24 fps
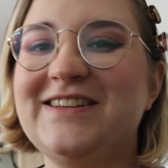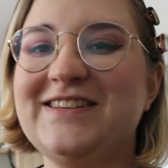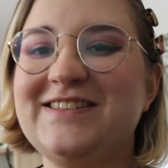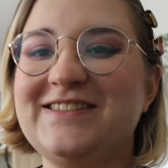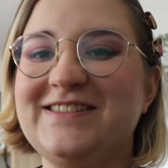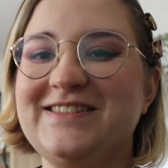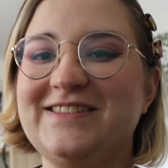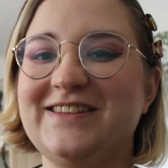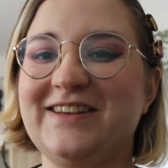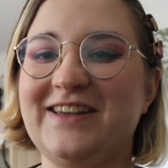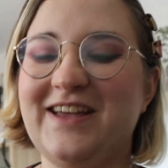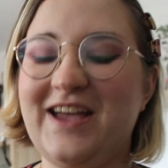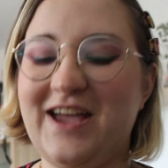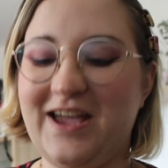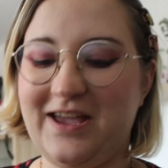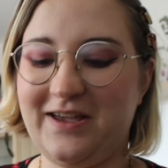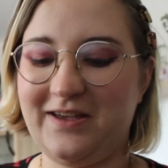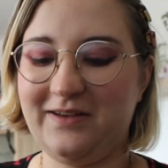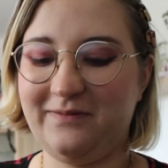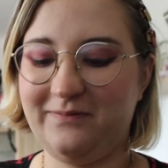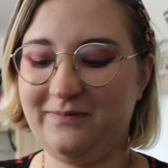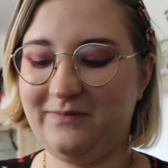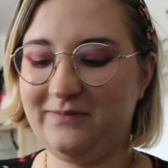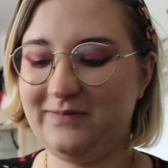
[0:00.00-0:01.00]
this is the
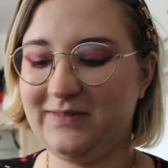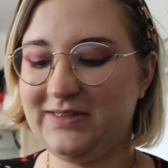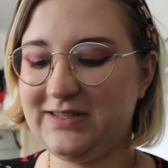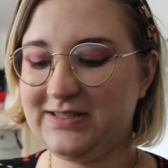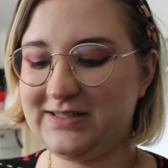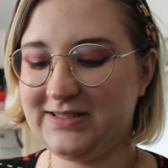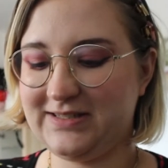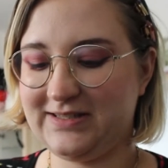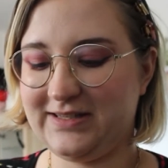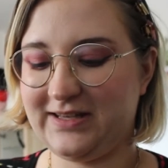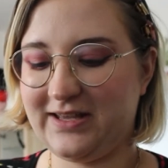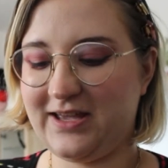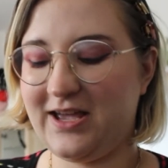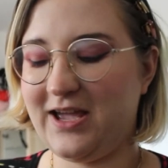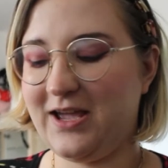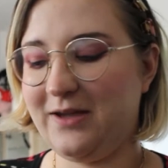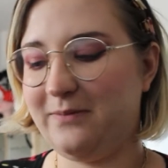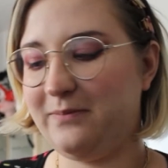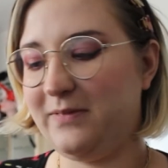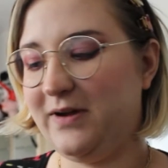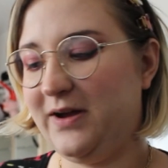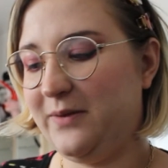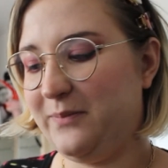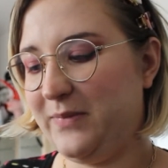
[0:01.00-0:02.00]
cape. This is the
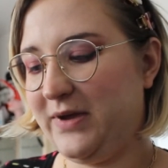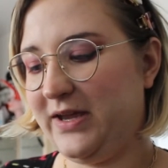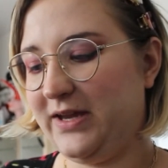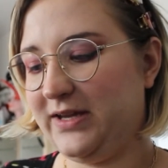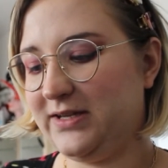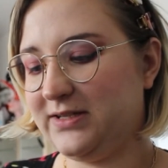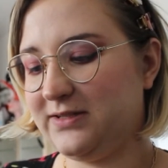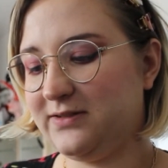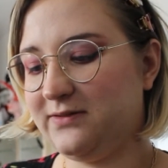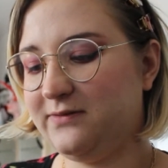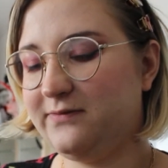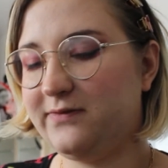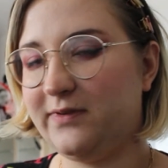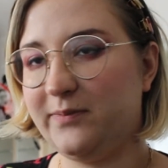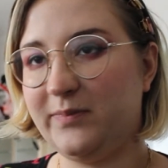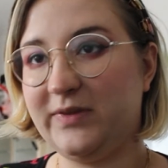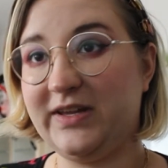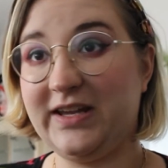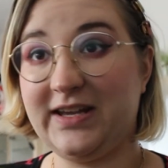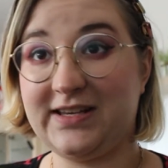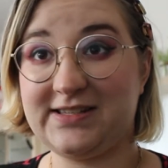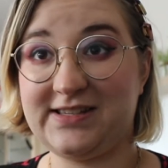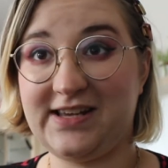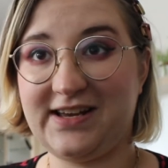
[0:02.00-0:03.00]
cape I made
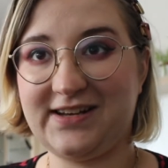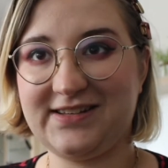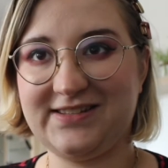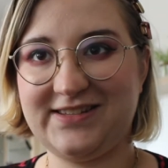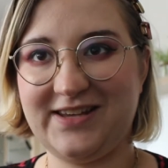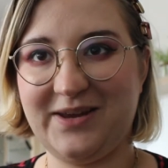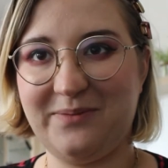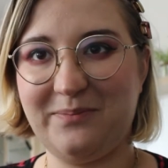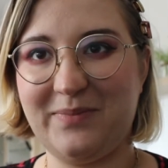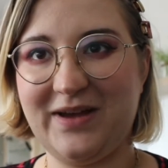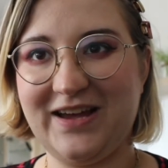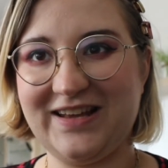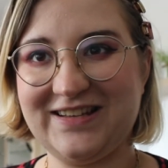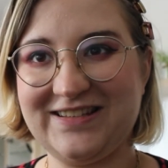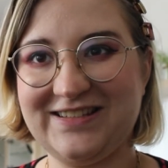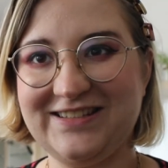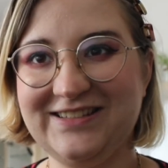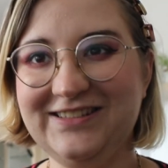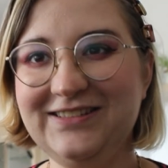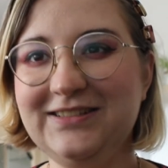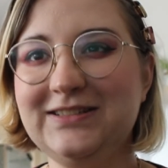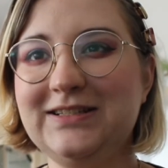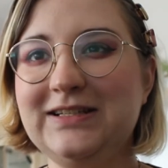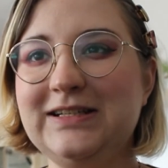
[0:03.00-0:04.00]
from the exact same
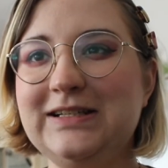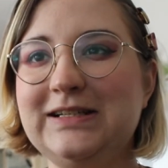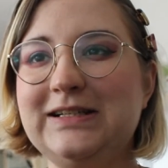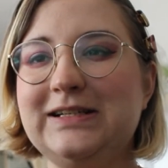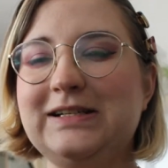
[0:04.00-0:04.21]
pattern.